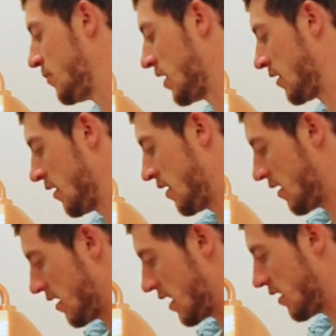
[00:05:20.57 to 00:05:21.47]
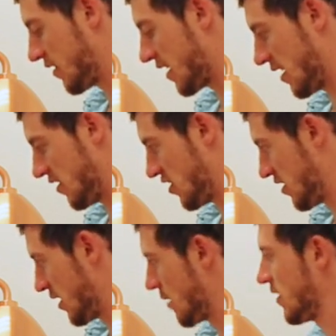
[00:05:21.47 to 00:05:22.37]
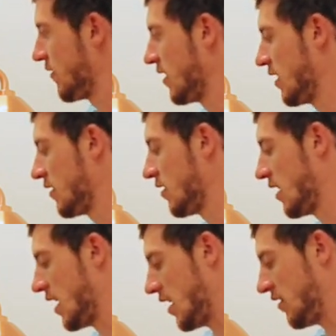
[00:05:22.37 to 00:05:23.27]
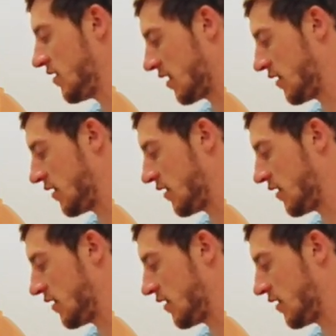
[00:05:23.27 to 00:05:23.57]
But at this stage, yeah, I'm definitely into the heads.